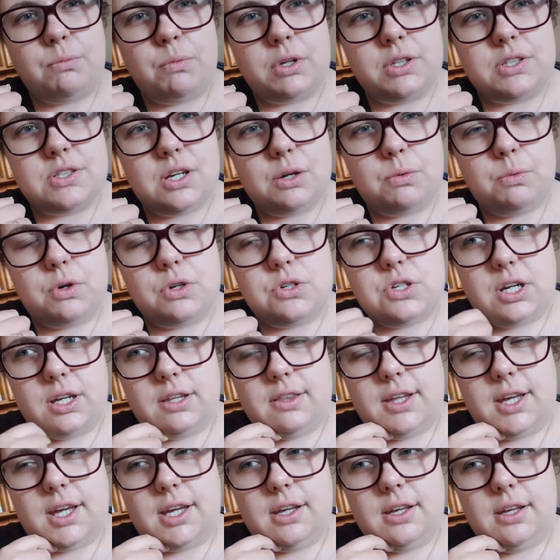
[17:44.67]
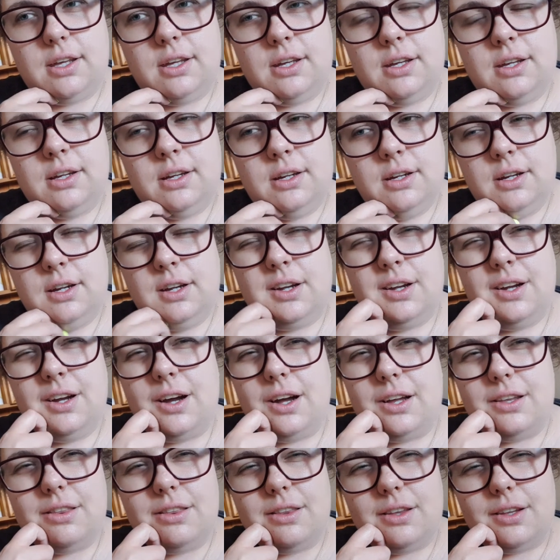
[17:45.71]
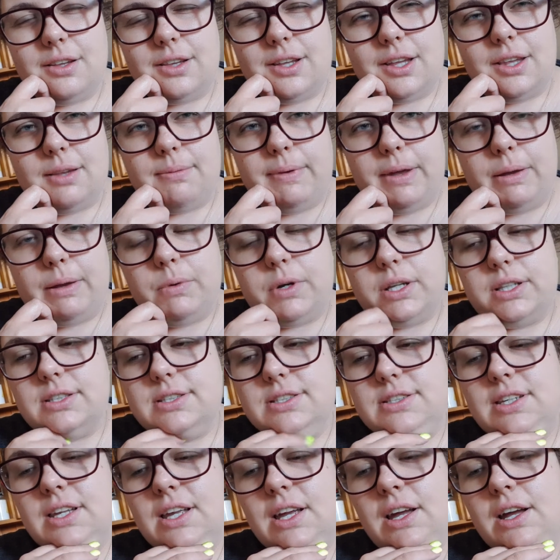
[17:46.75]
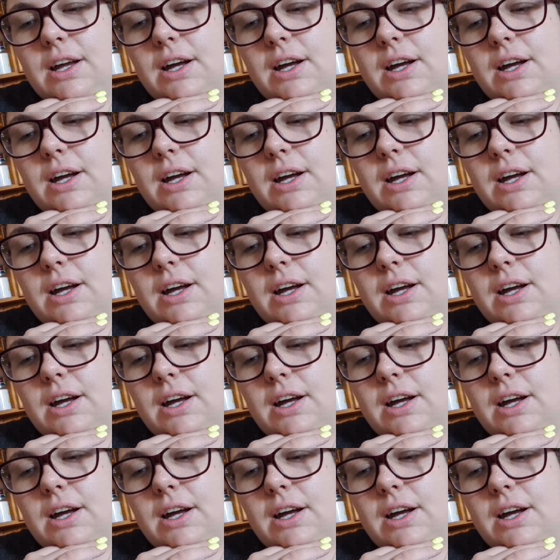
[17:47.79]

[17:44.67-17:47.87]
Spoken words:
ones I watch, I think. They're the main ones.